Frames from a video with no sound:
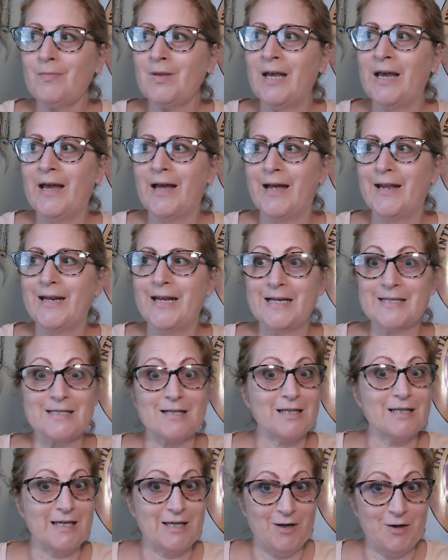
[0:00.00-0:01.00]
And as
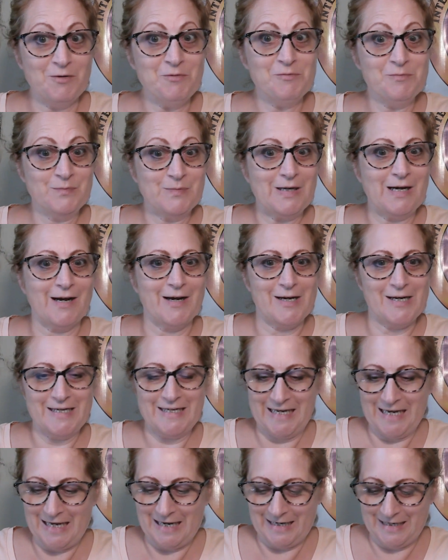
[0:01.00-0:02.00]
a Leo, uh,
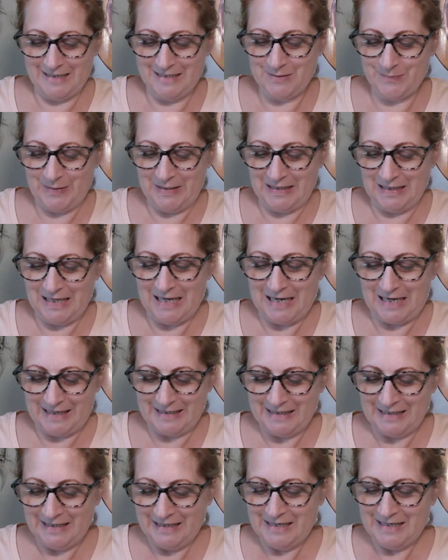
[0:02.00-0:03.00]
yeah, it's been a lot.